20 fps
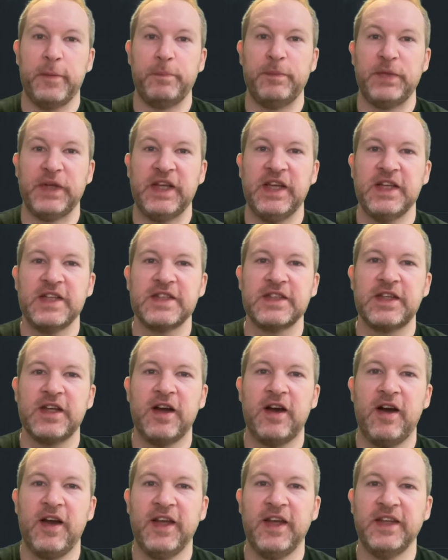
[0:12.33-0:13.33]
beginner's
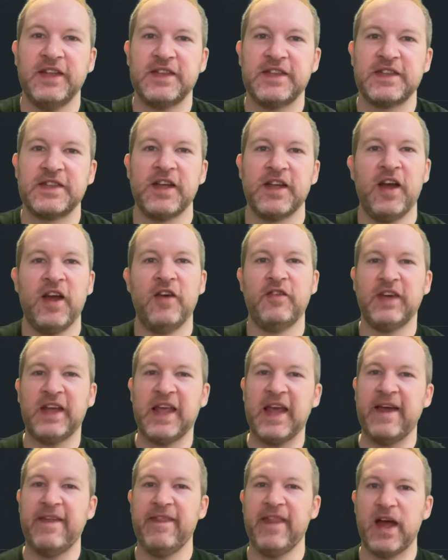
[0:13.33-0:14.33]
guides,
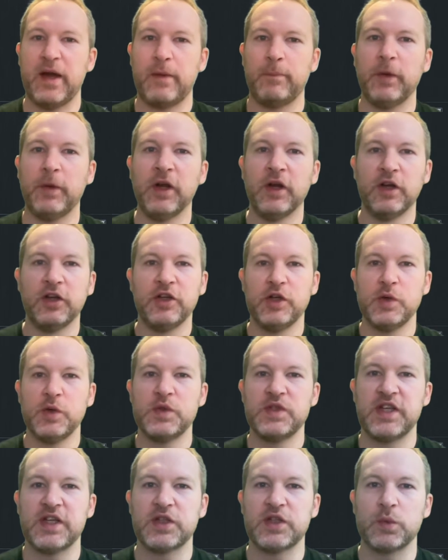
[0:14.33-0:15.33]
forget them.
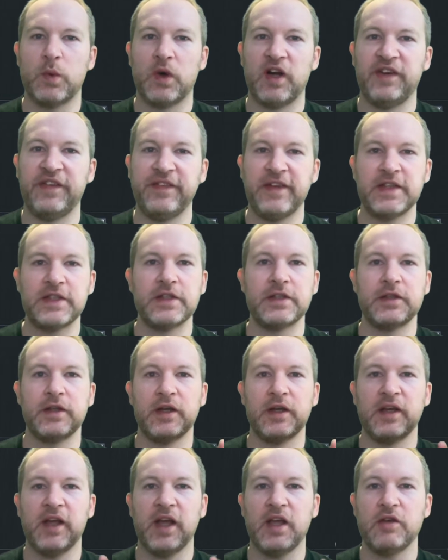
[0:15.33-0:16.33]
Use this one. This is
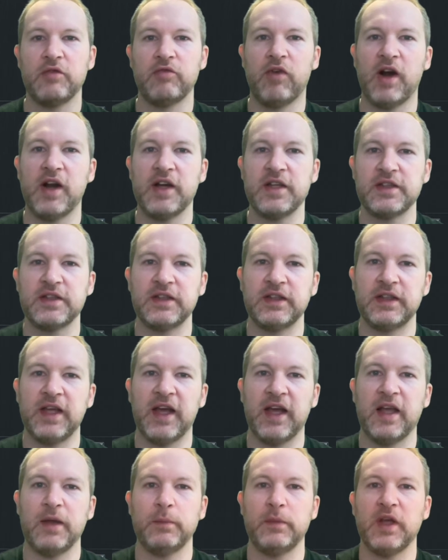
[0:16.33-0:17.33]
going to get you right into the
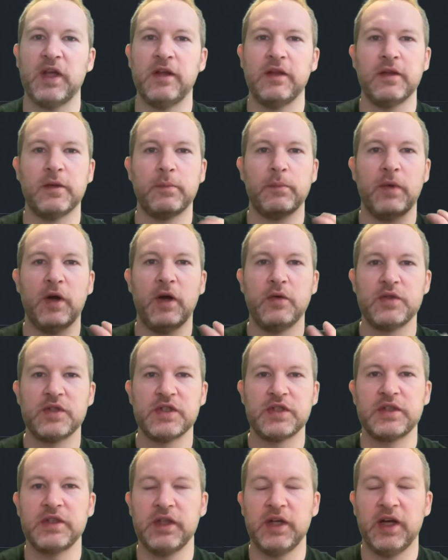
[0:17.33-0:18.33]
game, get you the
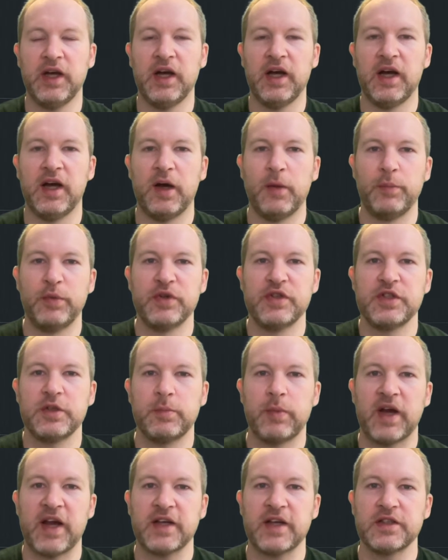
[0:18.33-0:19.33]
most
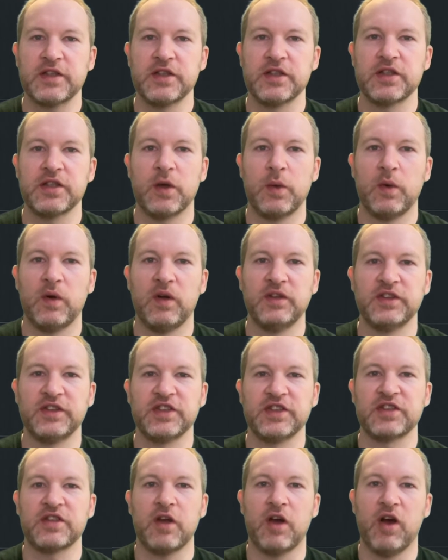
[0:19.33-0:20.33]
booster packs and so on
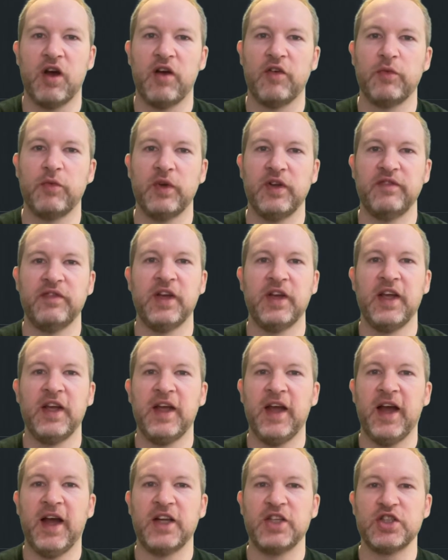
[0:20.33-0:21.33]
to start off with,
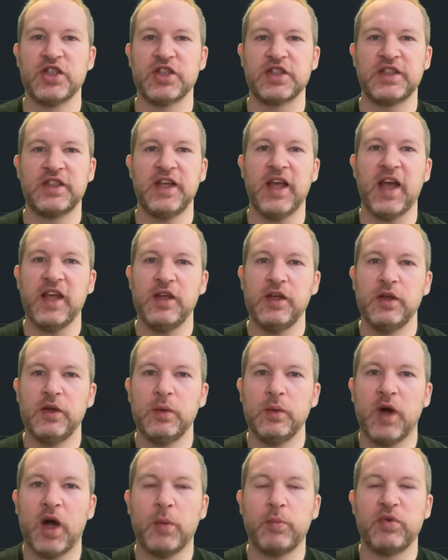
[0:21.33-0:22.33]
and just get
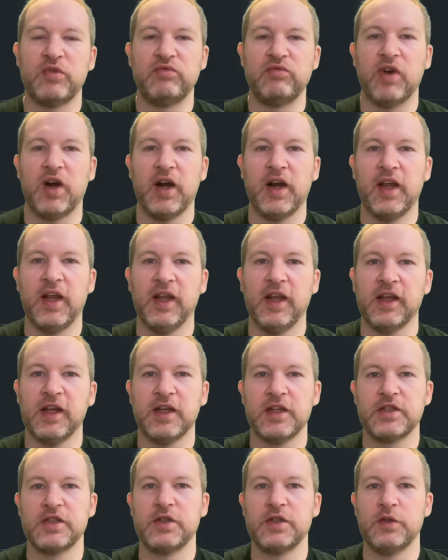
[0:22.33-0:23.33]
you up and running
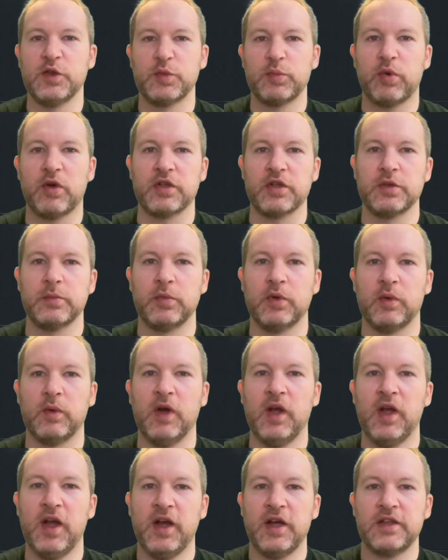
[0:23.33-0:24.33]
as soon as possible.
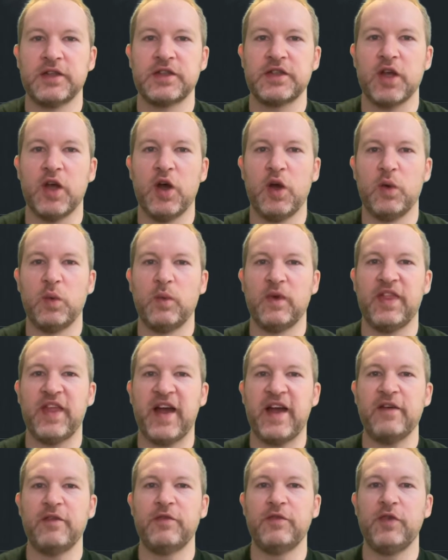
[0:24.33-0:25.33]
So
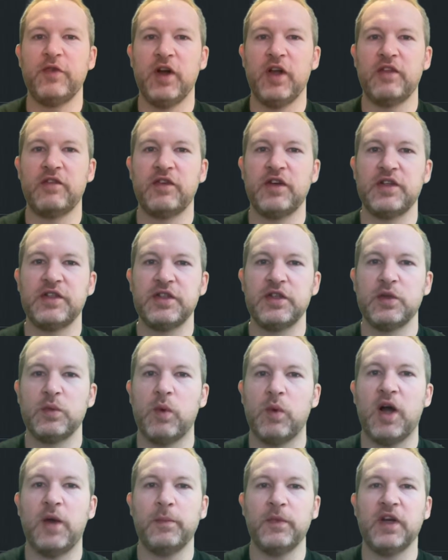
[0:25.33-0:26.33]
without further ado,
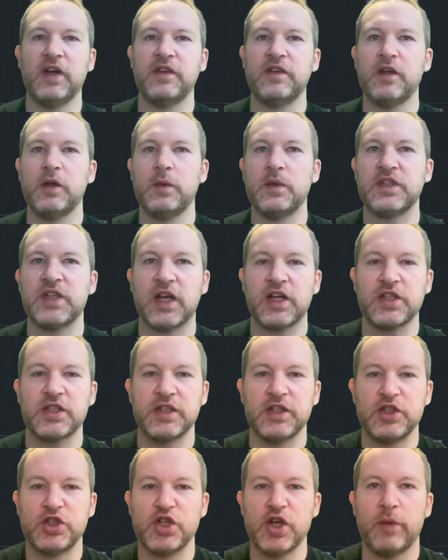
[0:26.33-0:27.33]
what I'm going to do is
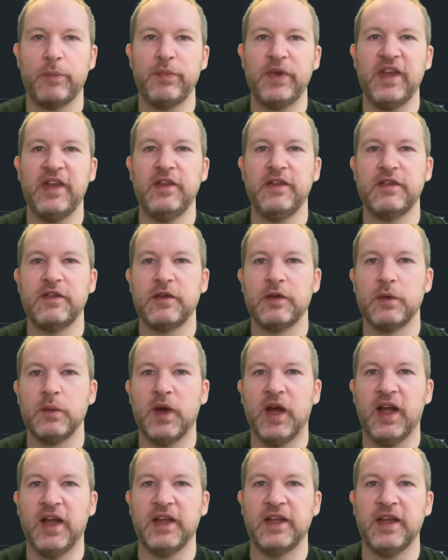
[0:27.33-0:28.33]
actually jump
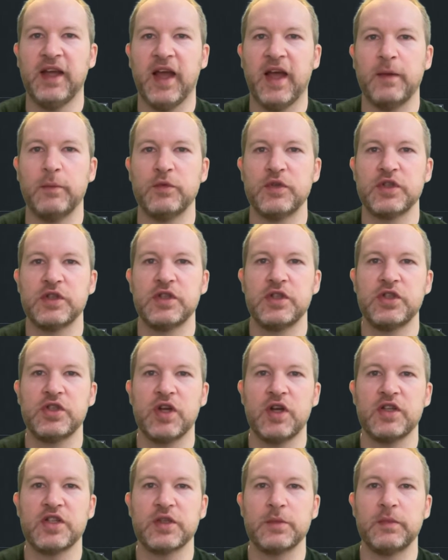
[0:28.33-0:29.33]
into a game just to
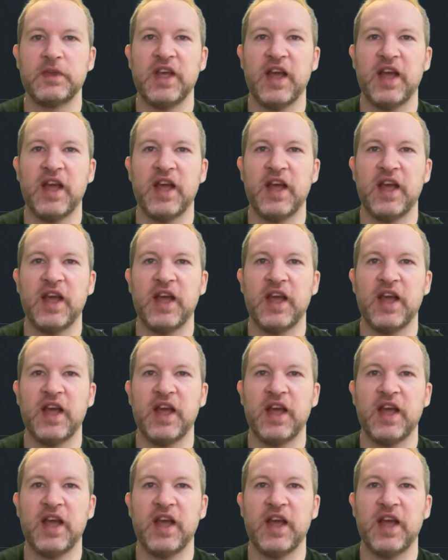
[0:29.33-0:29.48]
show you some